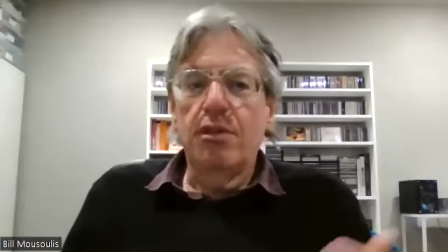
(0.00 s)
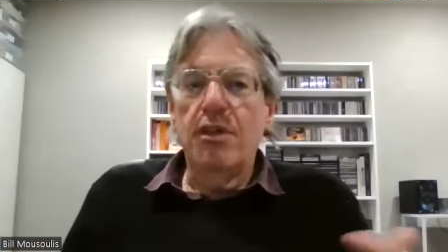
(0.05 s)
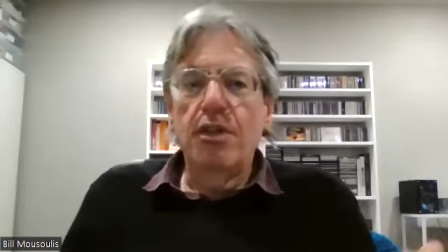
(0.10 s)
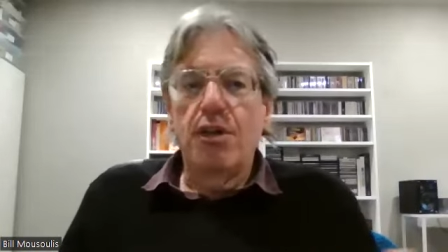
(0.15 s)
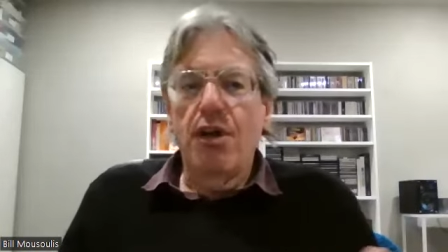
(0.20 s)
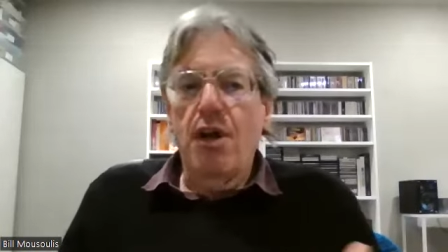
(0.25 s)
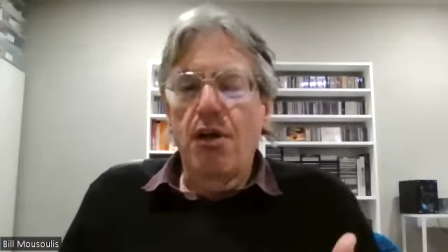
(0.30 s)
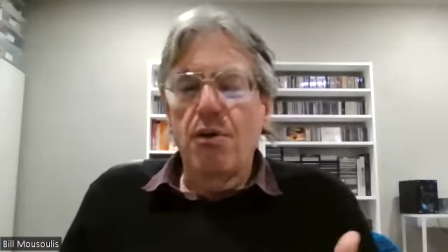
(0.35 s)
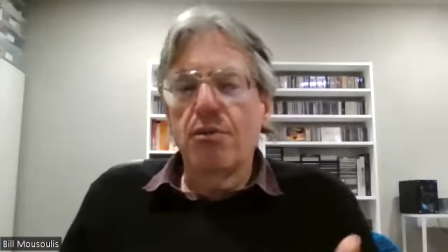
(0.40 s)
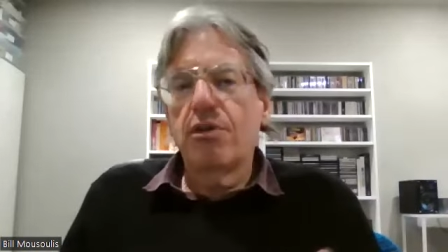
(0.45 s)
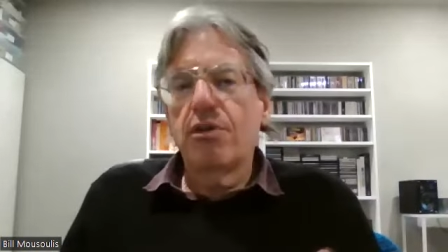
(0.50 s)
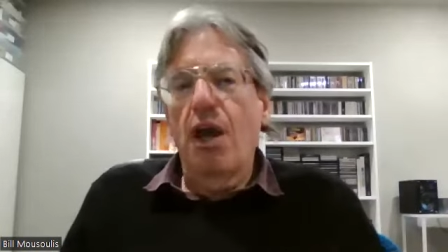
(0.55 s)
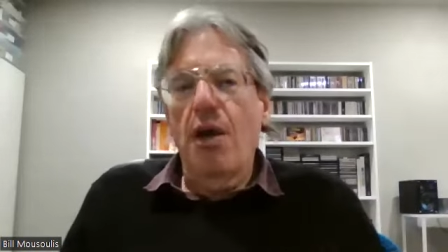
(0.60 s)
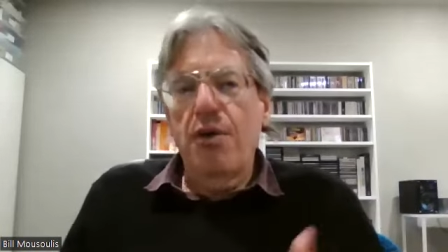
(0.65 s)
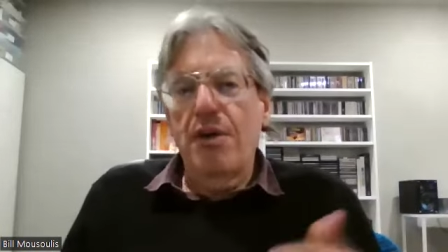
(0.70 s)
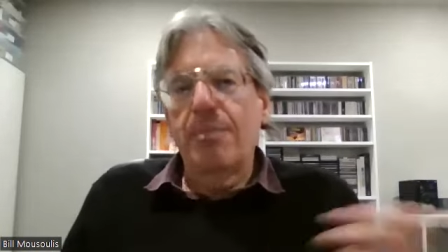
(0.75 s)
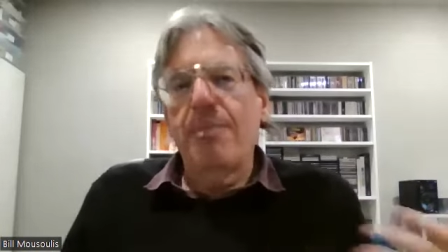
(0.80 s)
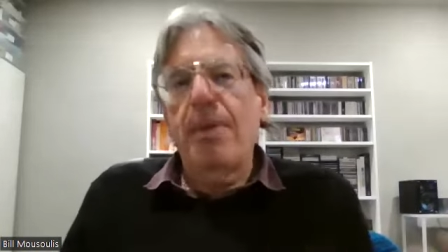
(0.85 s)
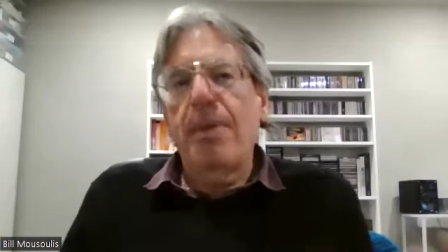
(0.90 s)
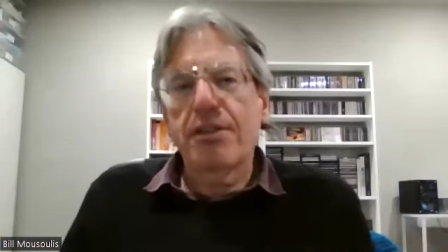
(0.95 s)
you know
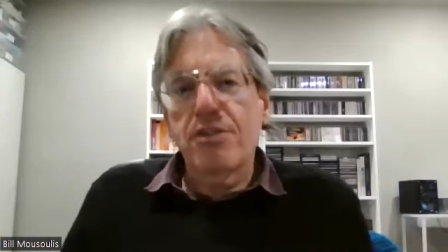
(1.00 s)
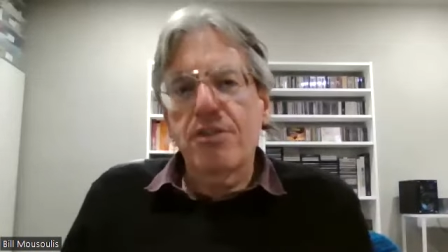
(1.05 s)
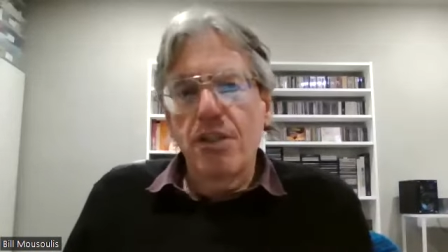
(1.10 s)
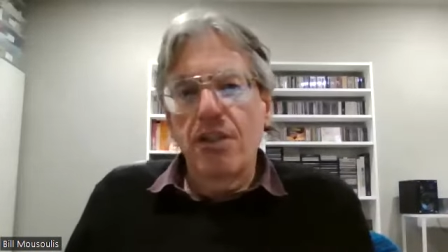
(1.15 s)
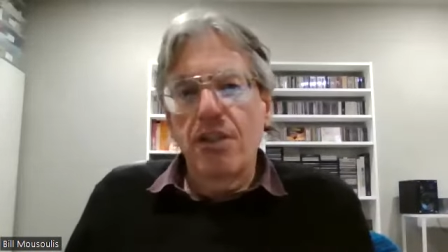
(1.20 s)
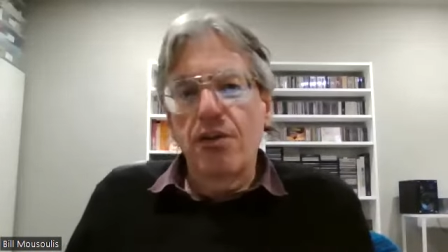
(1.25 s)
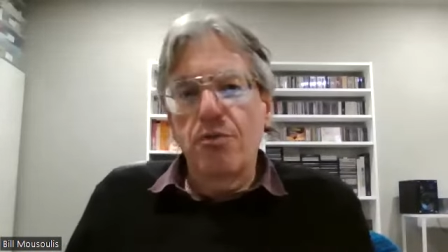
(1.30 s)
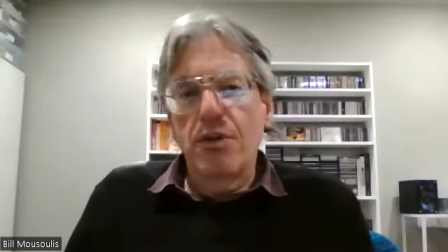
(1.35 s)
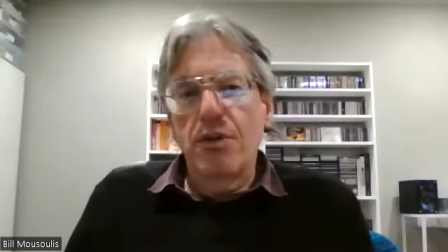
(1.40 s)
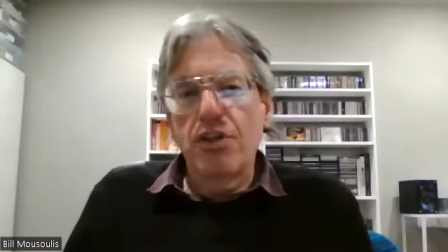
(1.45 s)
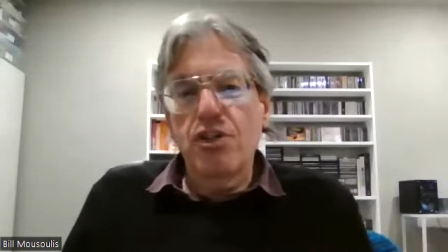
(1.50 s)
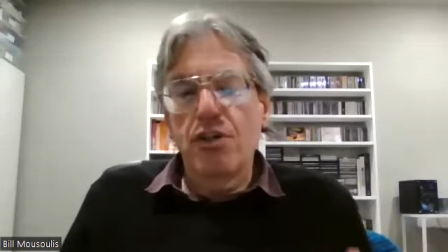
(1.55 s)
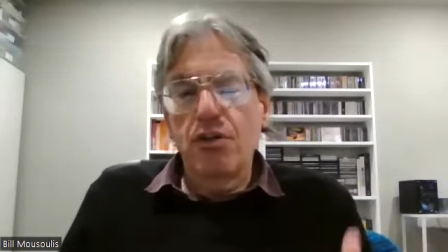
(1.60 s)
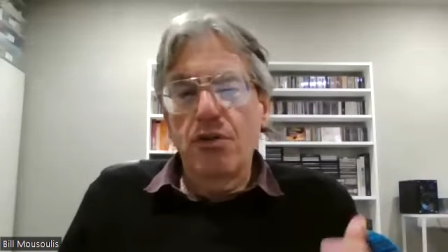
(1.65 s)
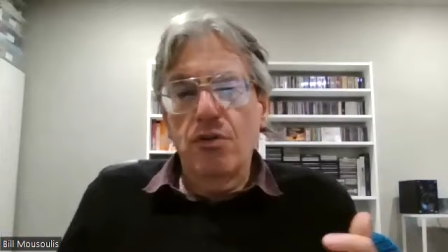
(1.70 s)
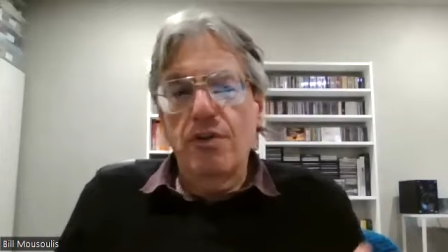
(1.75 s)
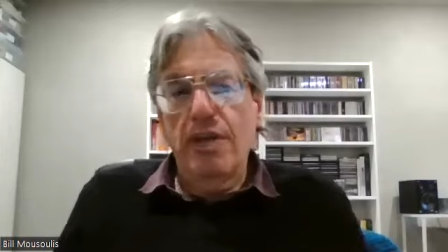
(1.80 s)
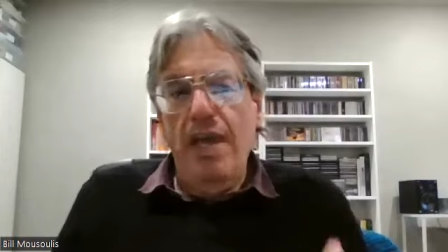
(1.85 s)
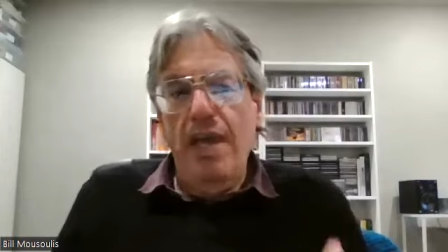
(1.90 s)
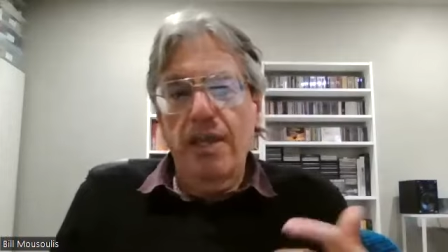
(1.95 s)
going back to the
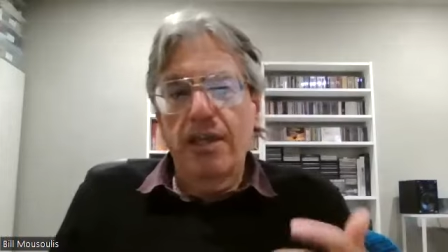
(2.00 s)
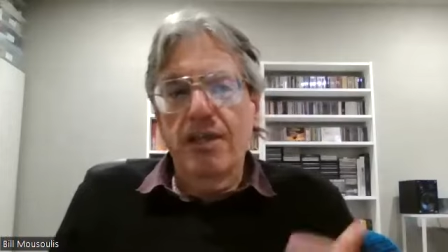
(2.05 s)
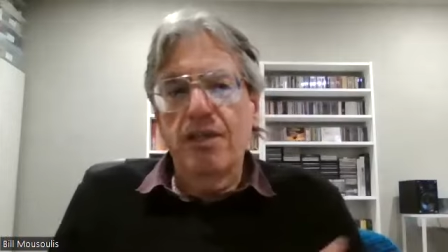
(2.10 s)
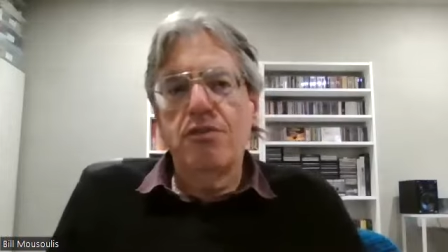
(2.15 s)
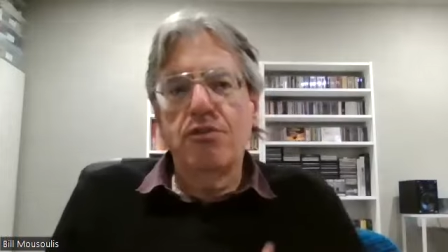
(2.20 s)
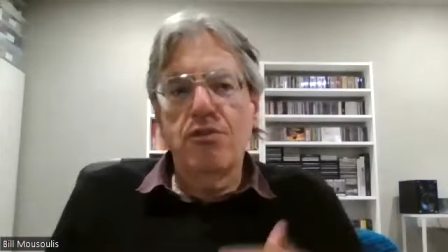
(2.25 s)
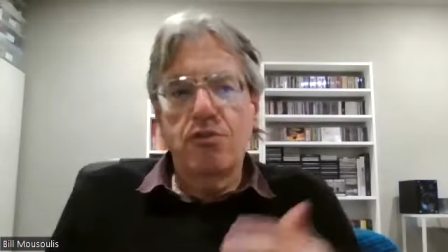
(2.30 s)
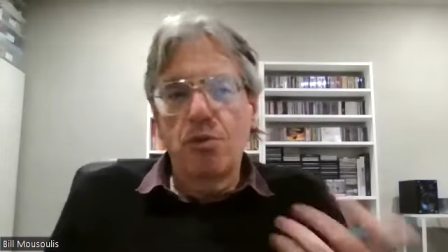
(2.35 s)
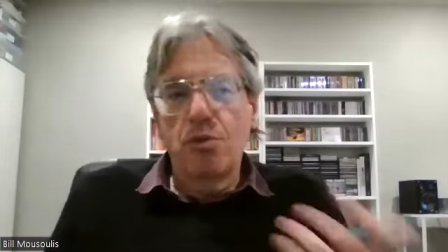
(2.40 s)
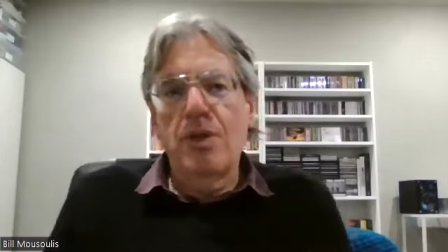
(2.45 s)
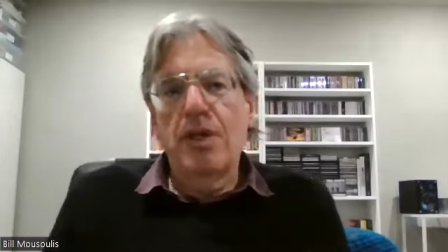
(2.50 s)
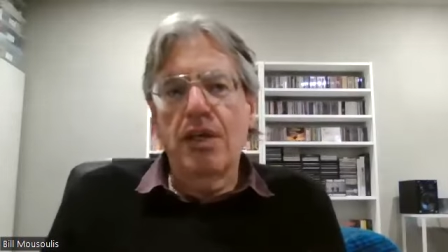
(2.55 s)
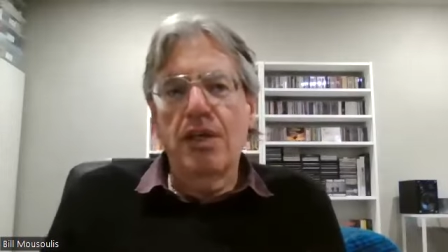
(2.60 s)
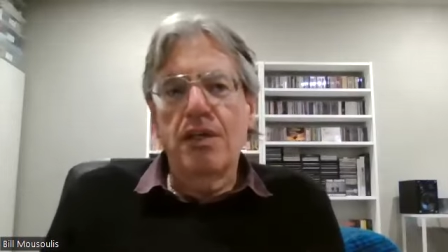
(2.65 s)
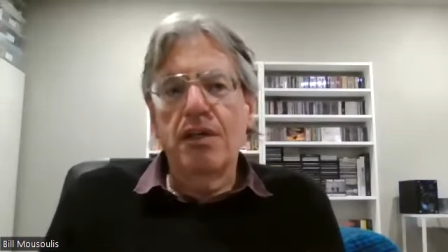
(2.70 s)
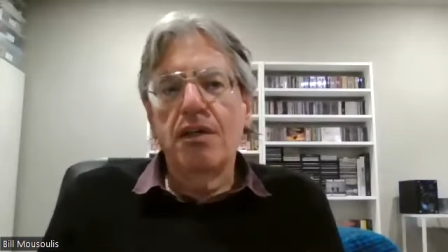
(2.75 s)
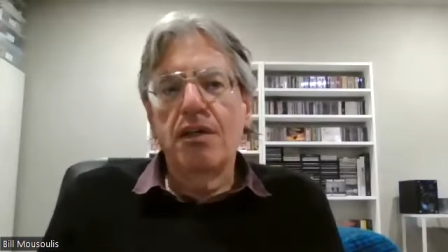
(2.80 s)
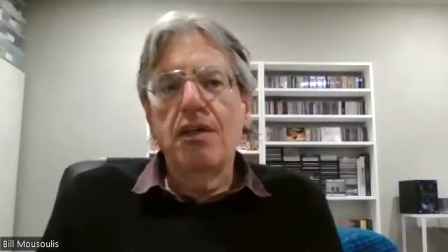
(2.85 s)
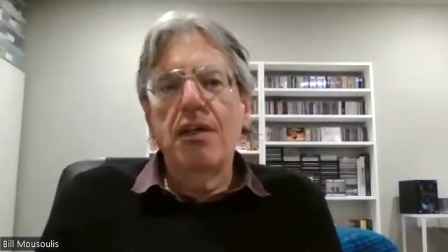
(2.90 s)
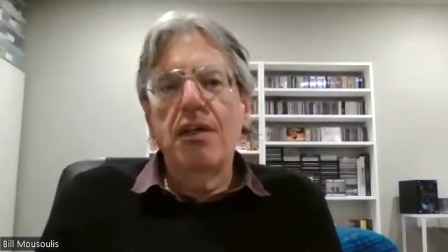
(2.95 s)
original neg and doing
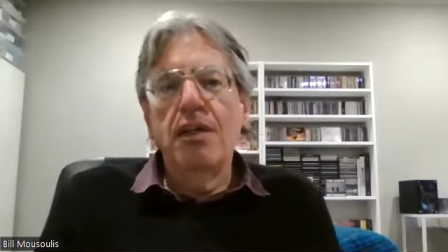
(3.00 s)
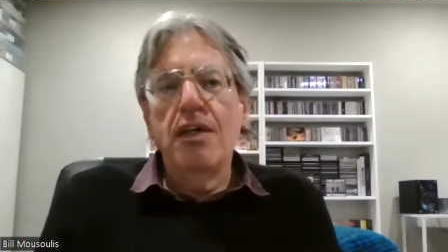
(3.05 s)
a